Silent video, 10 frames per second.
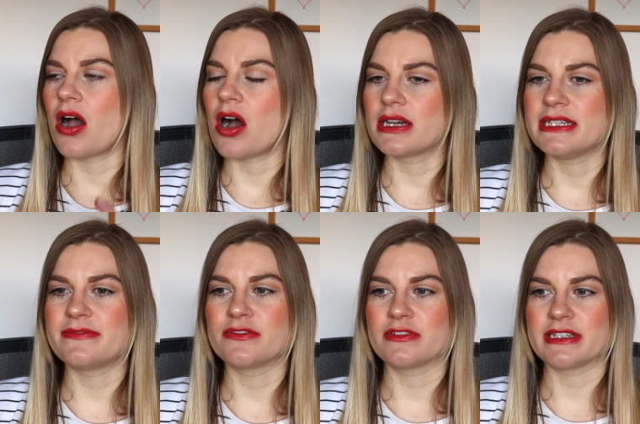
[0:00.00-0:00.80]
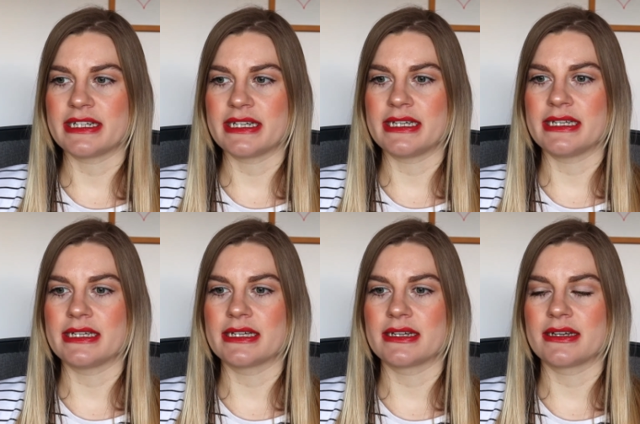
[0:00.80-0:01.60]

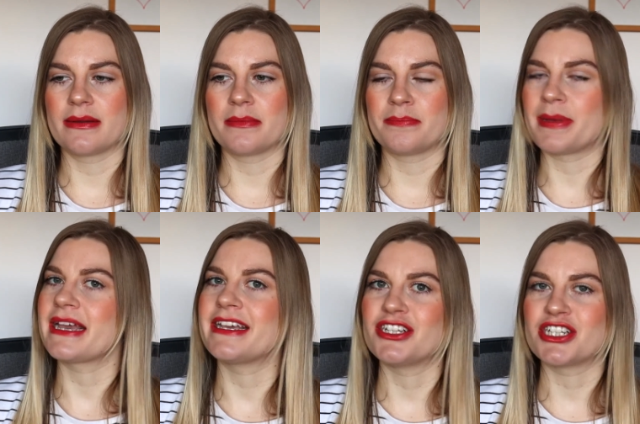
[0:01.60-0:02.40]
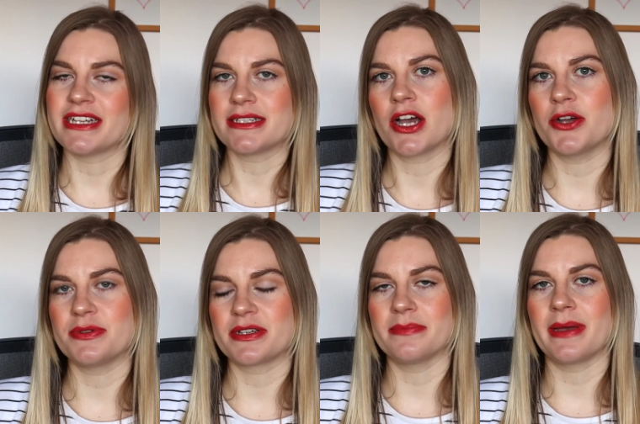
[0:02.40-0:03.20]
ivory beige in
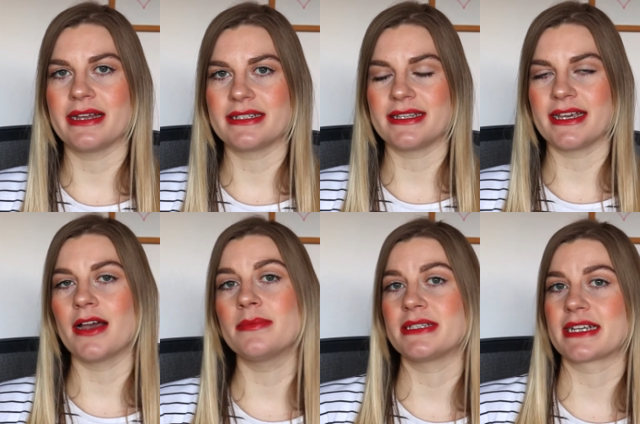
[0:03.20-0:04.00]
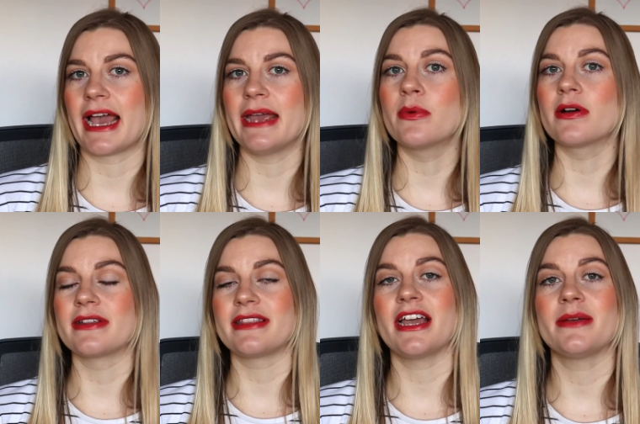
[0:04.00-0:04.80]
tone compared to the Urban Decay one.
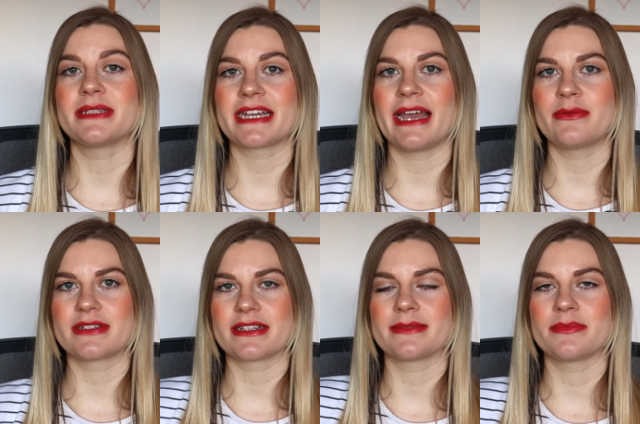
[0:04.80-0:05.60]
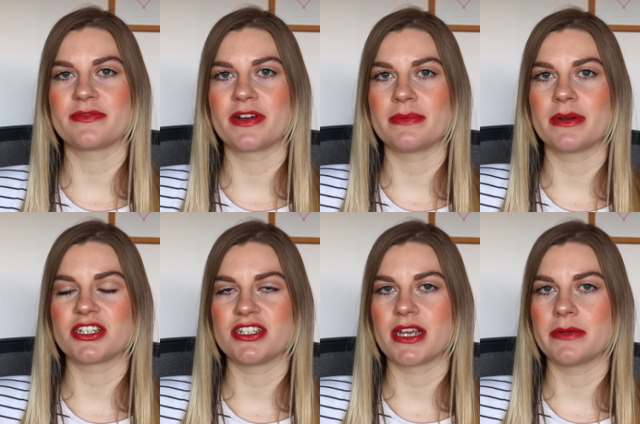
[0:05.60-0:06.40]
The Urban Decay one doesn't provide
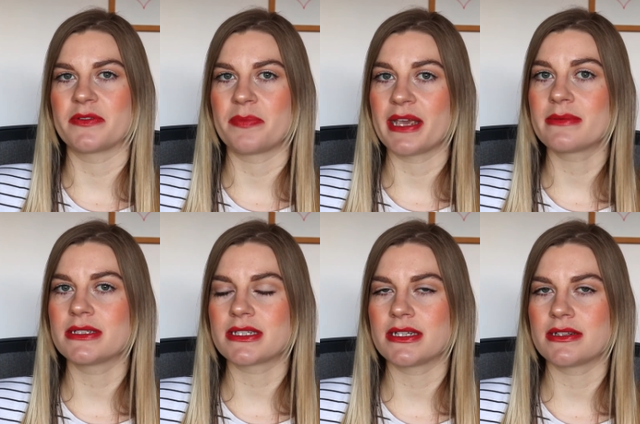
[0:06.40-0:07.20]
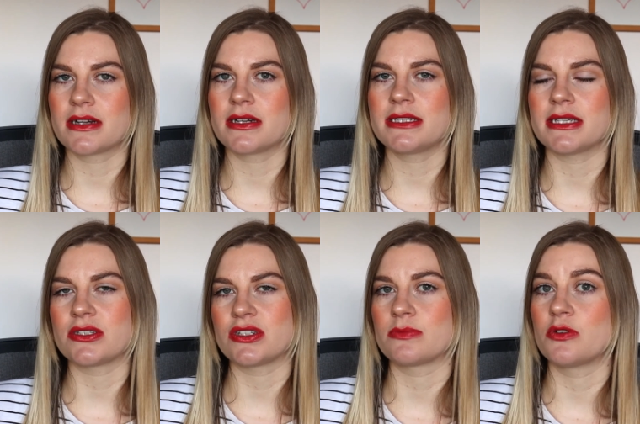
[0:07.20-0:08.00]
much in terms of pigment to your eyes.
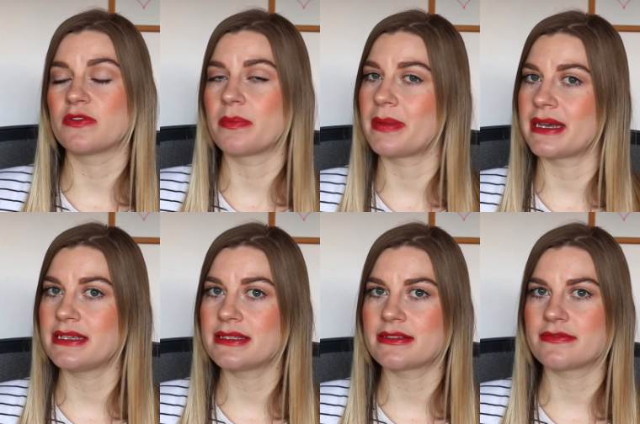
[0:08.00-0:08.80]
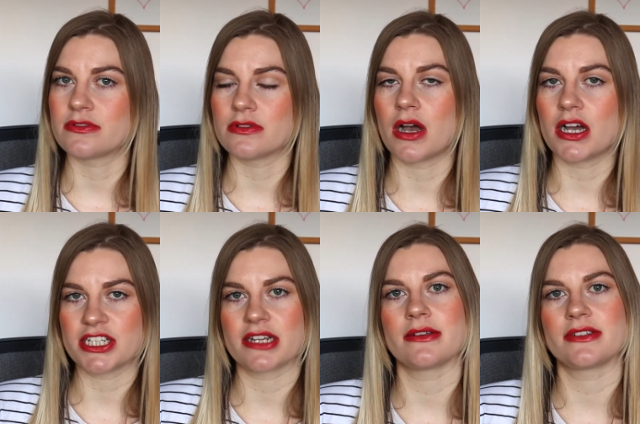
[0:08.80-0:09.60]
It's just more of a base for
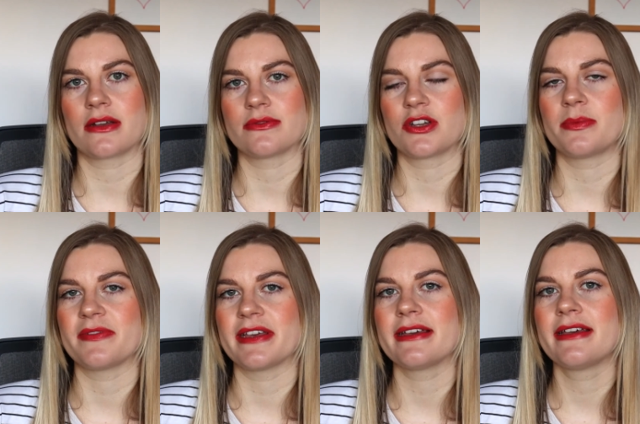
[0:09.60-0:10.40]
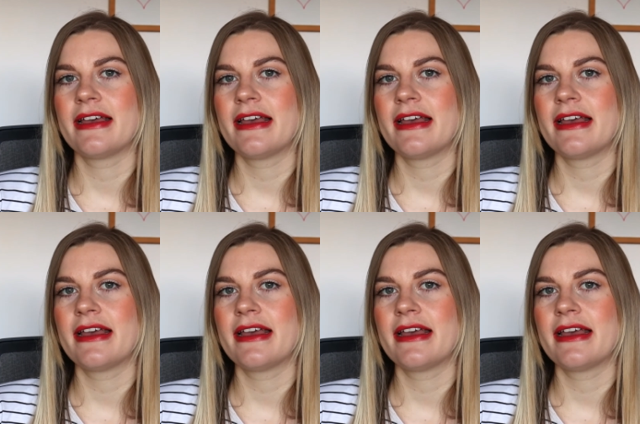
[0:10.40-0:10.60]
eyeshadow to go on top of it.